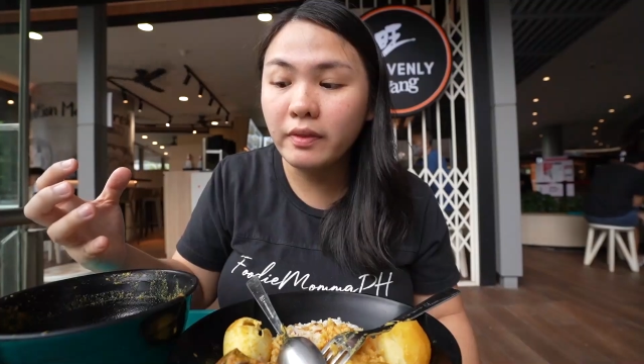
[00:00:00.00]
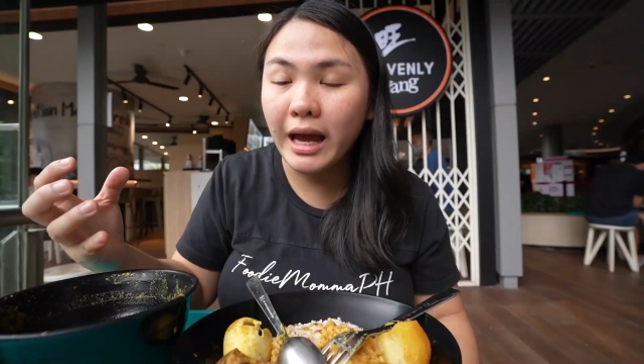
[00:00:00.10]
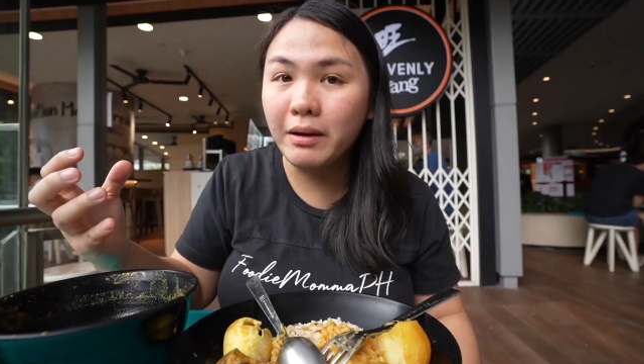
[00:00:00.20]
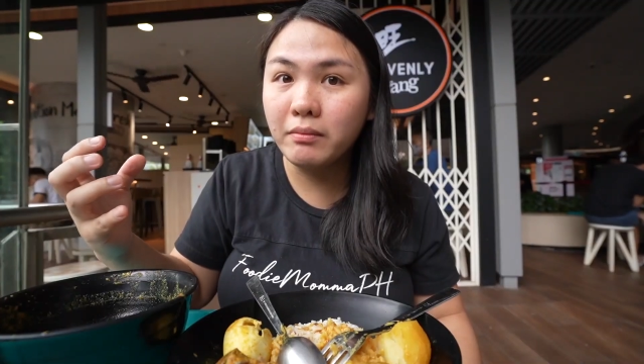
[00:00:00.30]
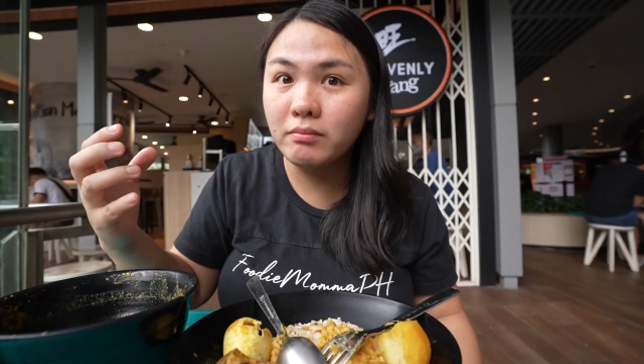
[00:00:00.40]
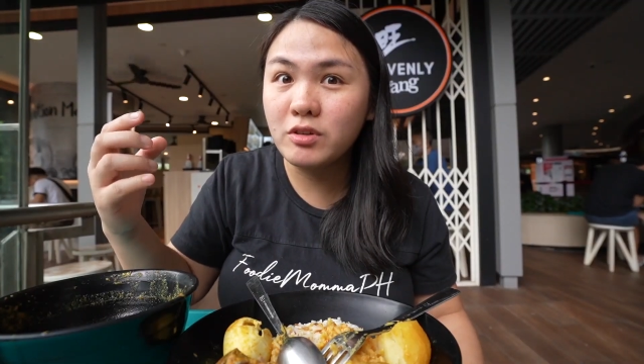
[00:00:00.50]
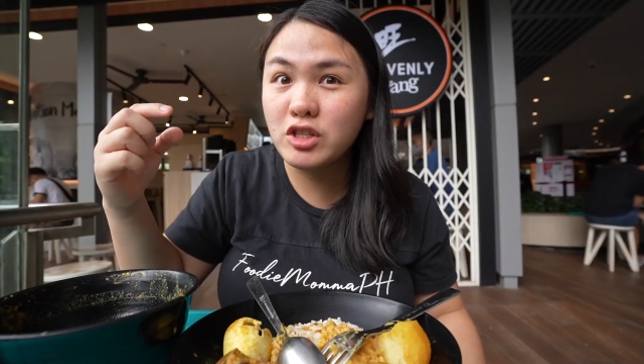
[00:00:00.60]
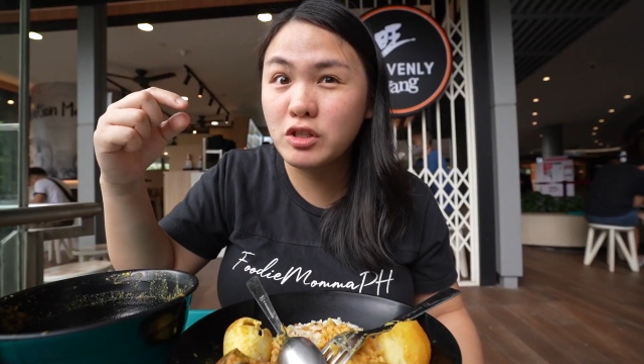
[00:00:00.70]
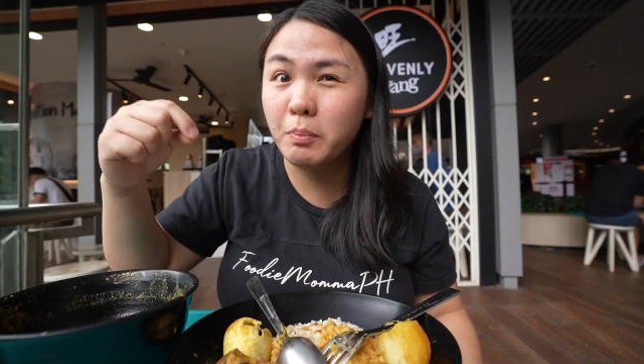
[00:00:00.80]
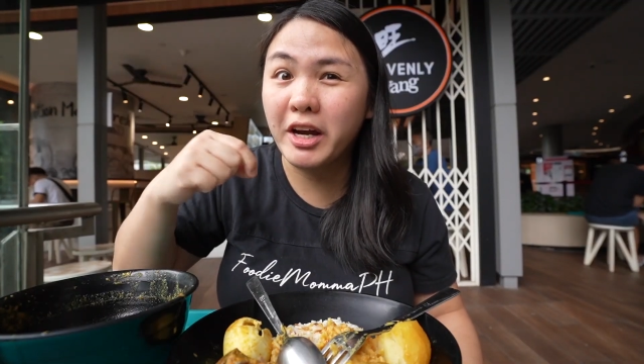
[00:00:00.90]
than
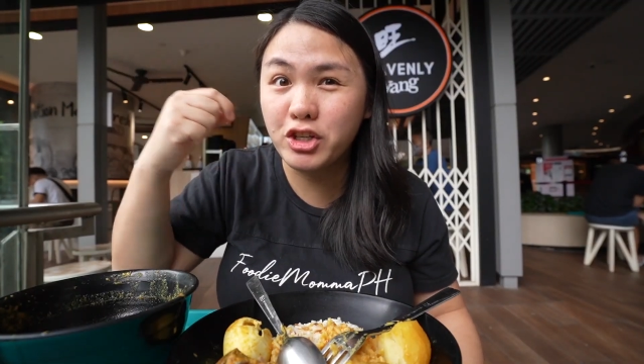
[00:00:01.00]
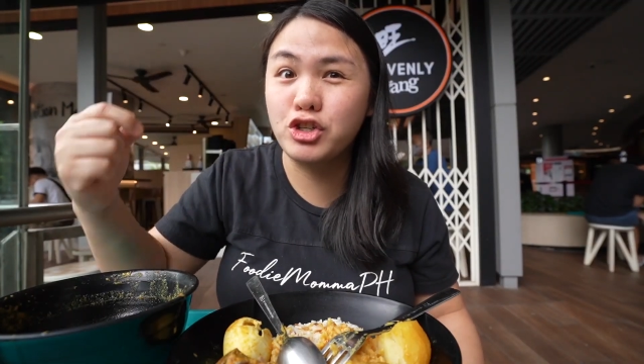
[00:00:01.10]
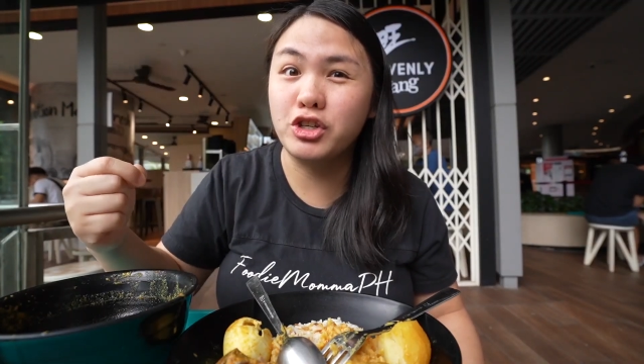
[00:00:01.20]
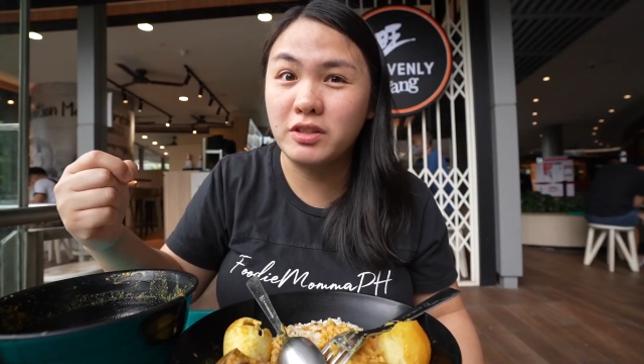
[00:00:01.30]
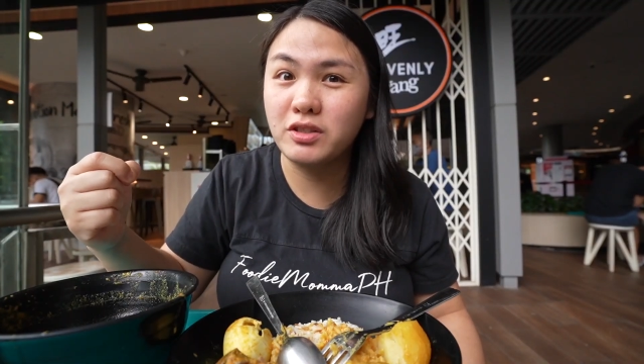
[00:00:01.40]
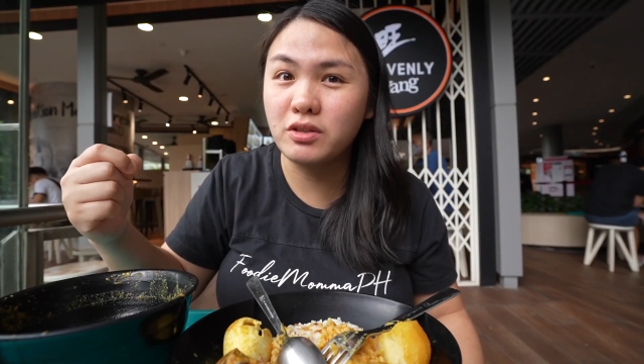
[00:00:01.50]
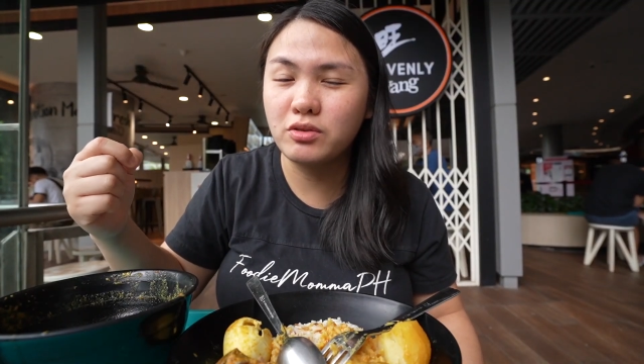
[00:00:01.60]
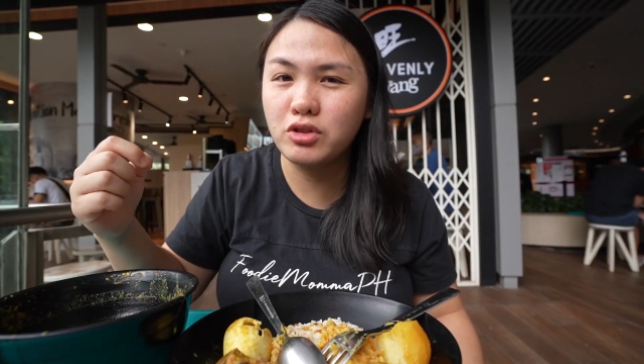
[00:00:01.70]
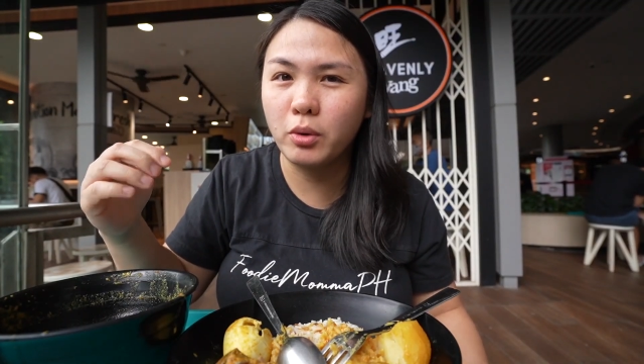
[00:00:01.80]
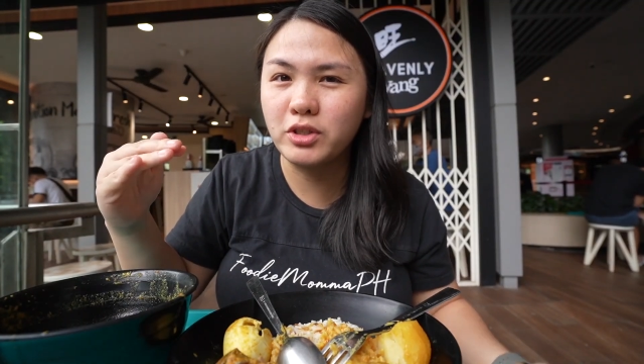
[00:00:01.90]
spicious.
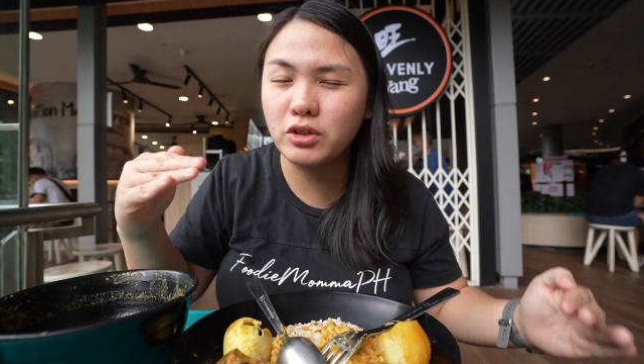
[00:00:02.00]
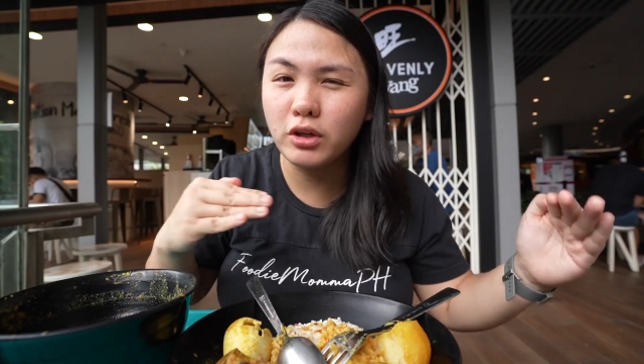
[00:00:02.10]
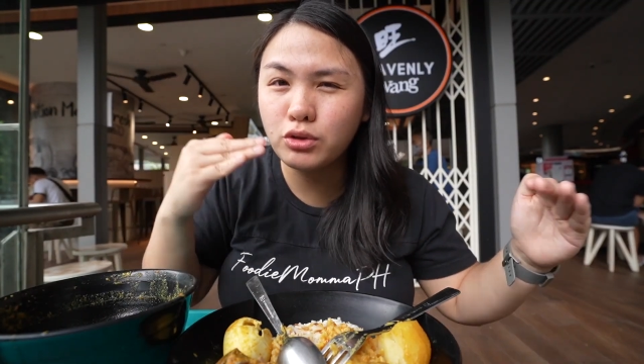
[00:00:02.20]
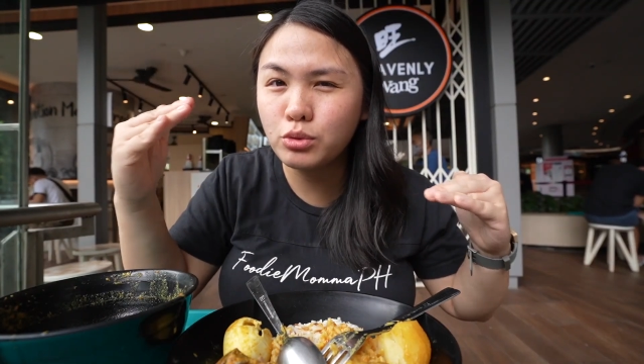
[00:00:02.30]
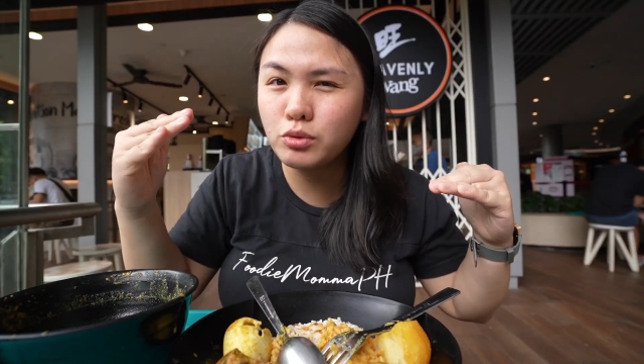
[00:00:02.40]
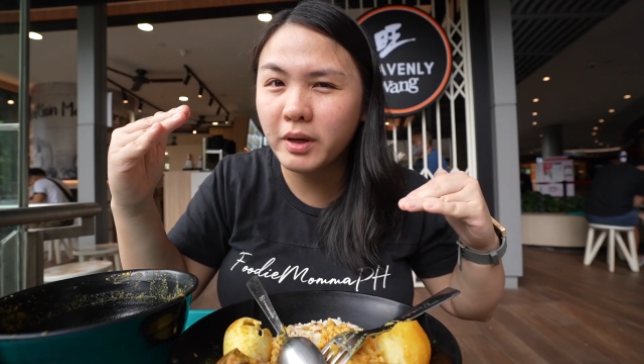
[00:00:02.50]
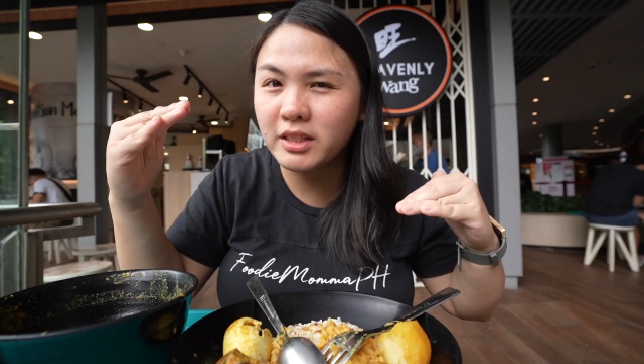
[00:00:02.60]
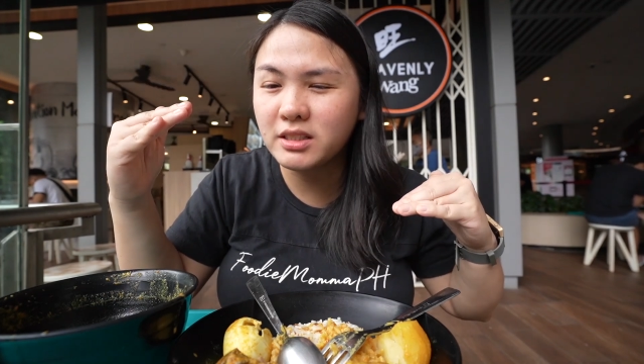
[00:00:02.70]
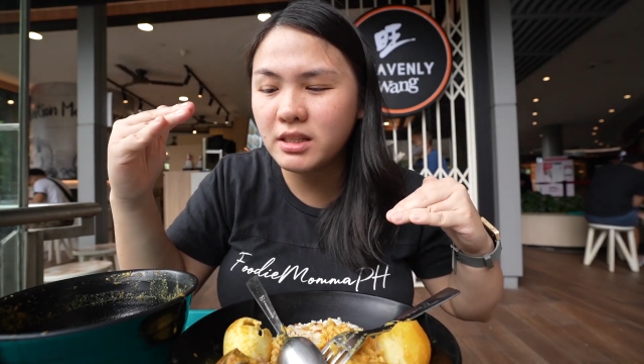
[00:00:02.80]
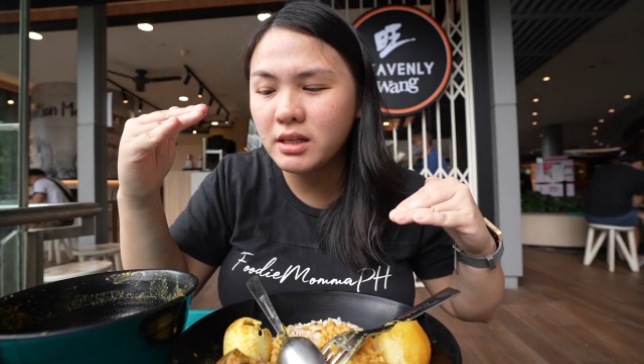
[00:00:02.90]
So it's not too
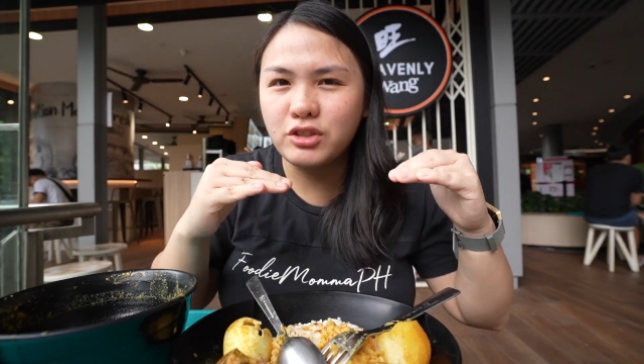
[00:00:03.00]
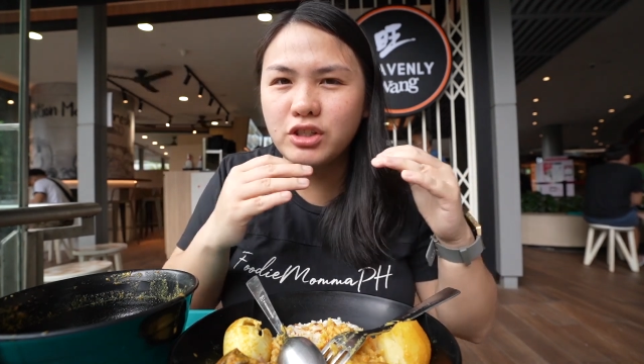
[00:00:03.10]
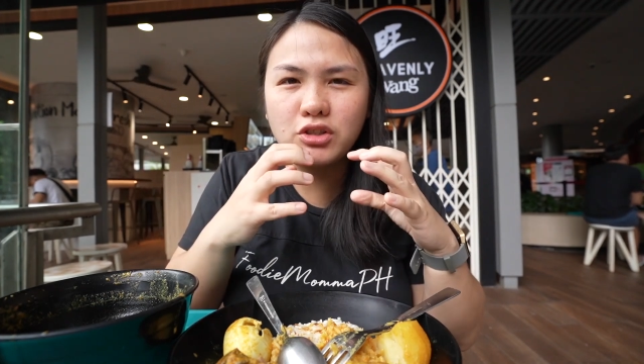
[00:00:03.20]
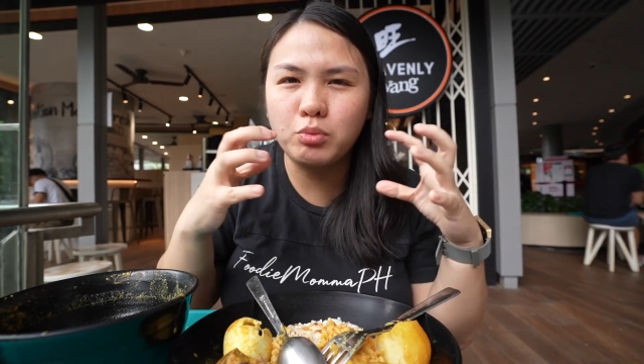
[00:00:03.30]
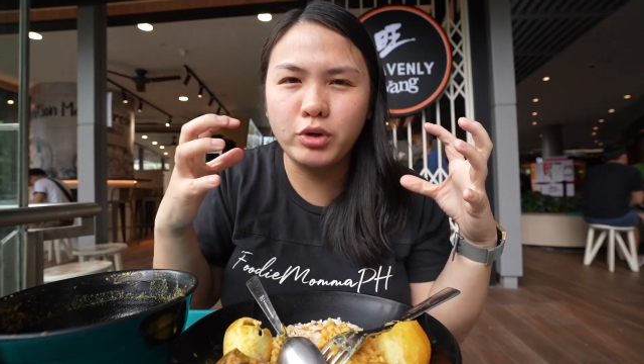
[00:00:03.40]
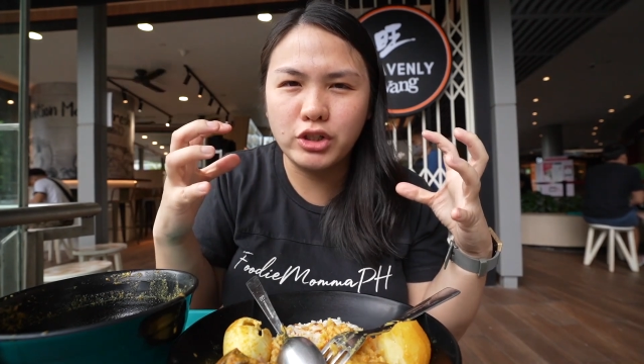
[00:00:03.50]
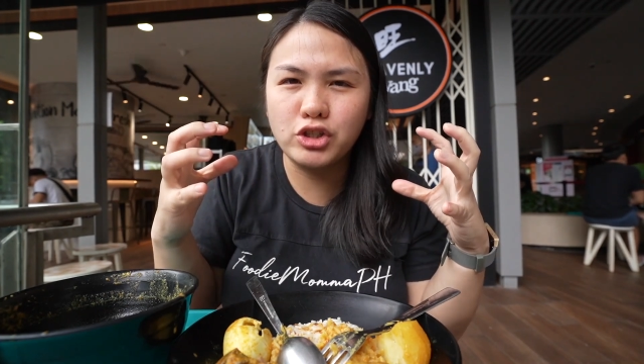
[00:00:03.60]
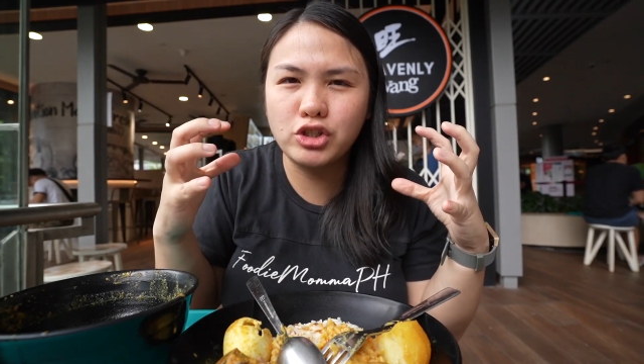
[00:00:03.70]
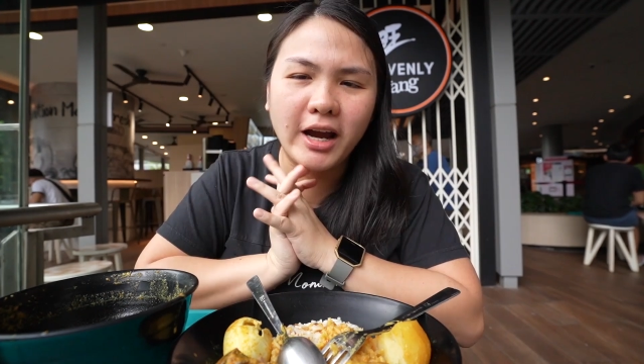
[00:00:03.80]
spicy, it's just rich.